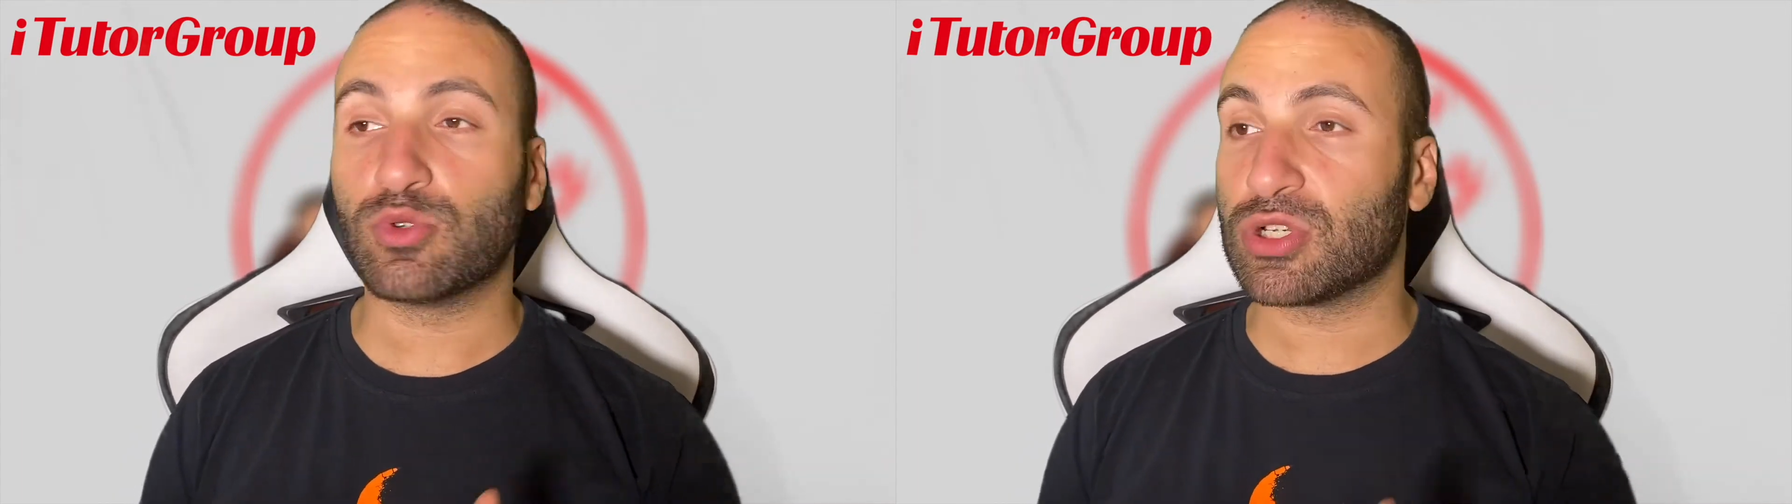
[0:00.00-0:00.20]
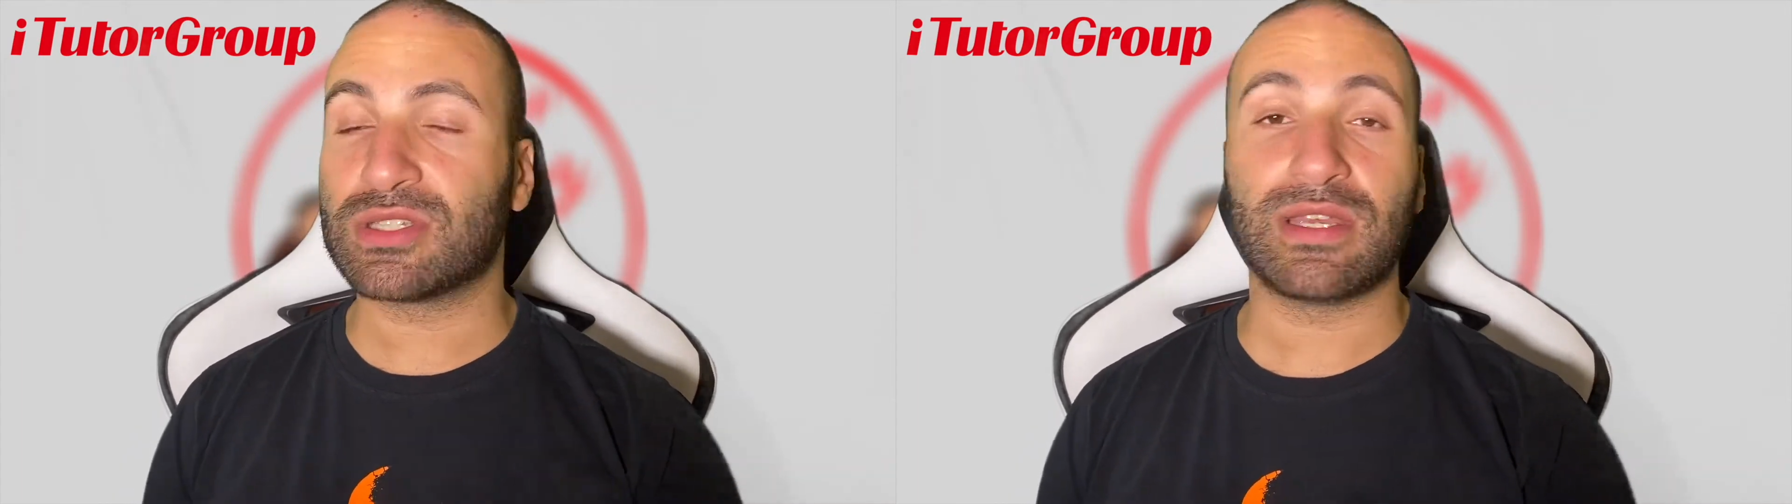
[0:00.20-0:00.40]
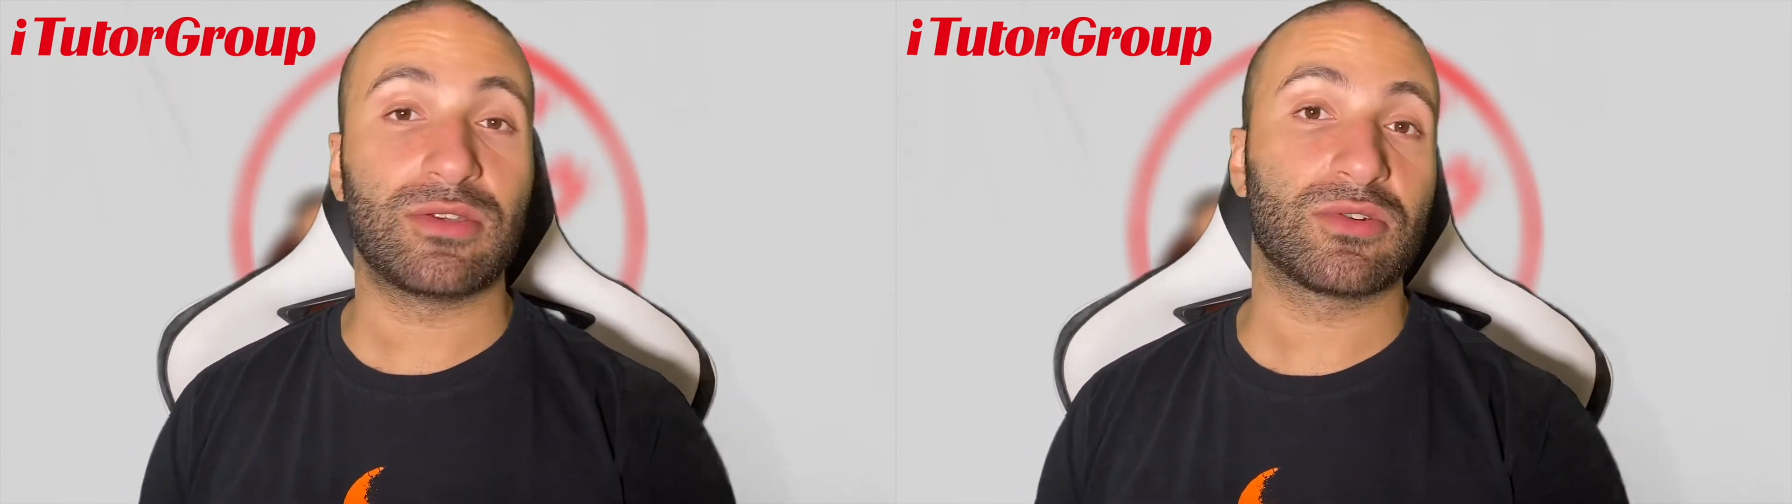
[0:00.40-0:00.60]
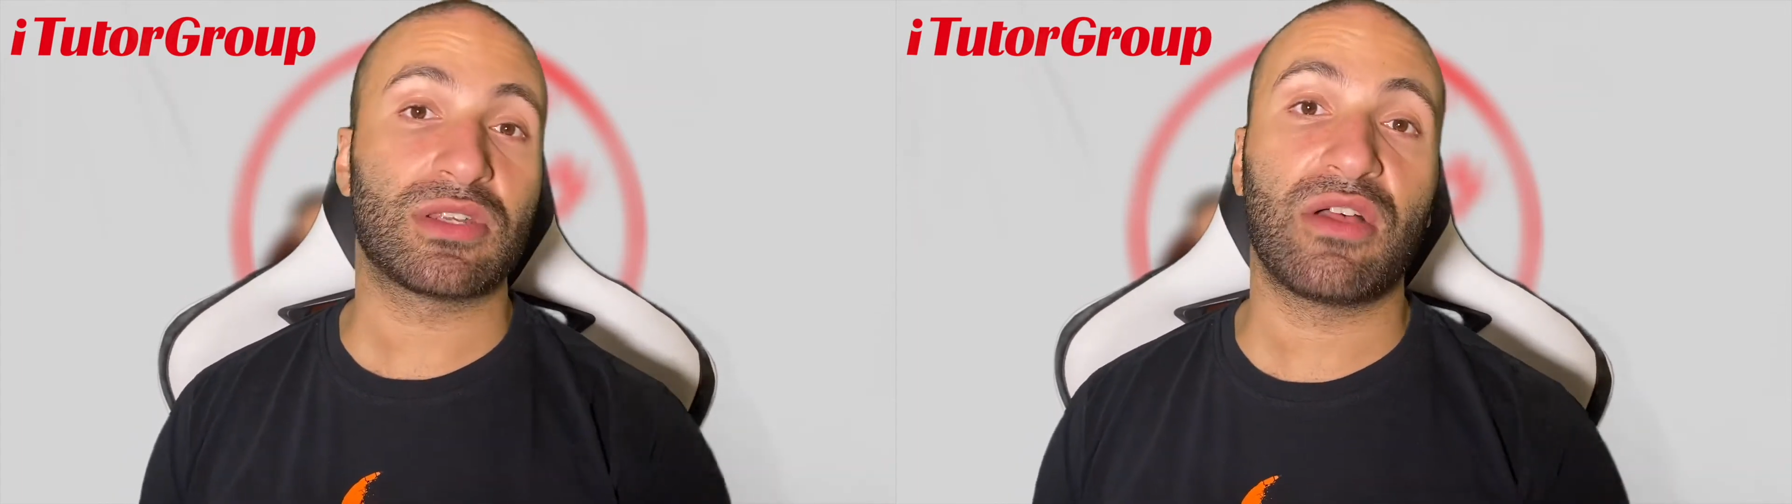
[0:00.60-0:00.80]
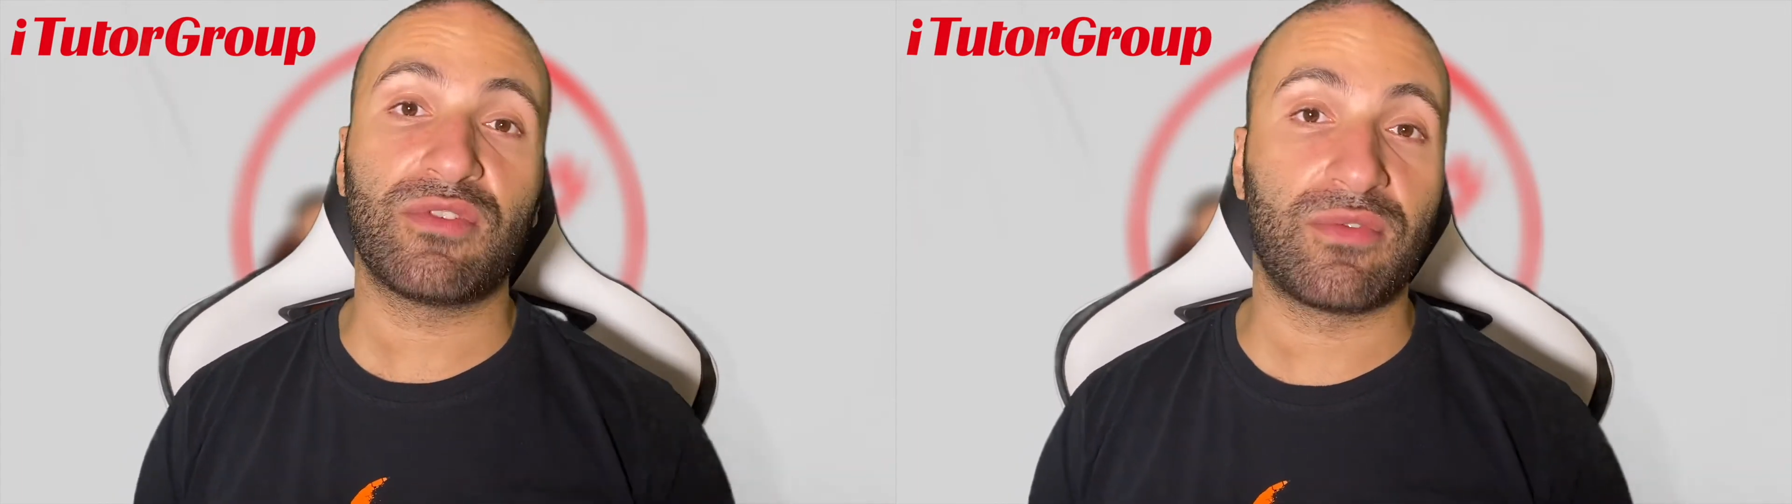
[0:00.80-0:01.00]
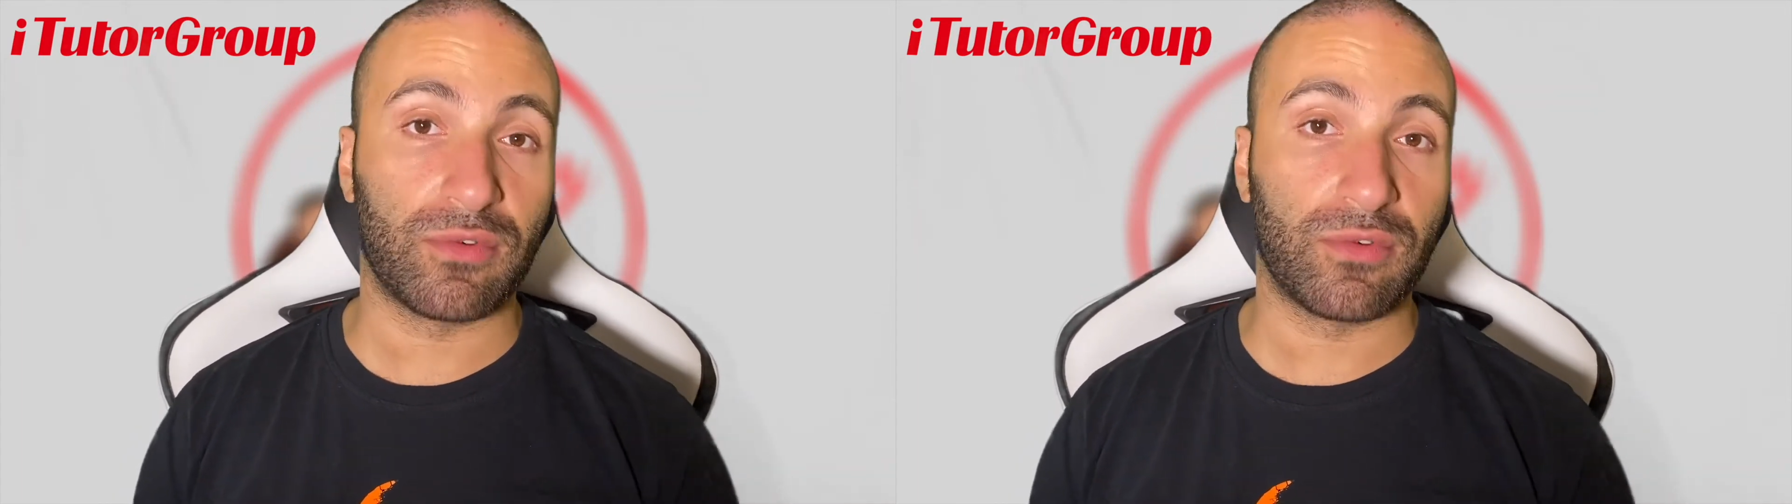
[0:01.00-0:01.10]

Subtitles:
you just set yourself up